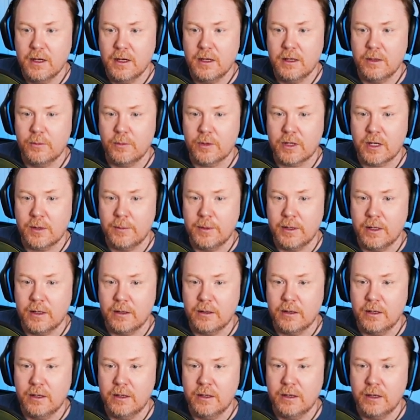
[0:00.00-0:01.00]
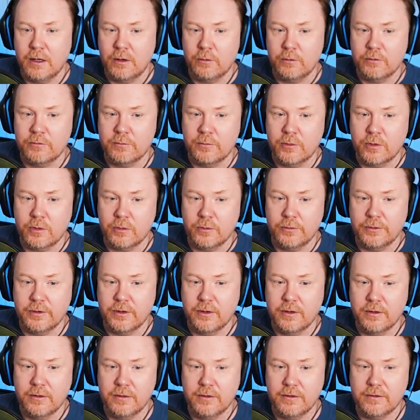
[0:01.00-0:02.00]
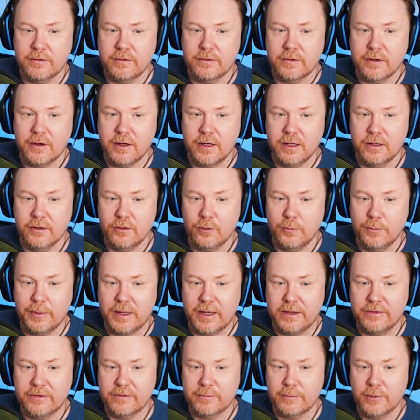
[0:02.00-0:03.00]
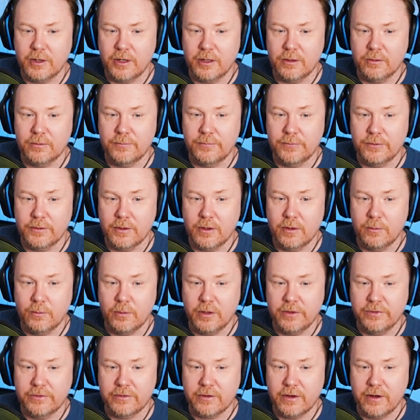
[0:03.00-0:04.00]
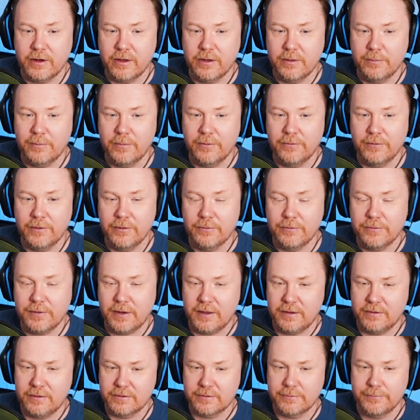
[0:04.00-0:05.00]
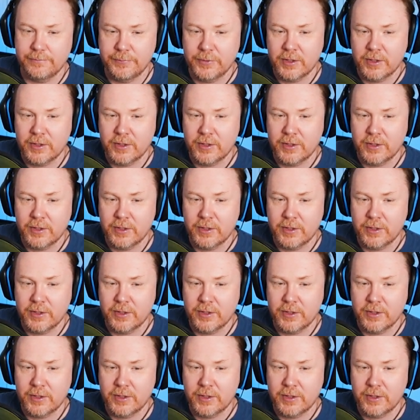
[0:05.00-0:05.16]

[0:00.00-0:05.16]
Then we'll come out and now we've modeled this tiny little bad smile on one side of the face.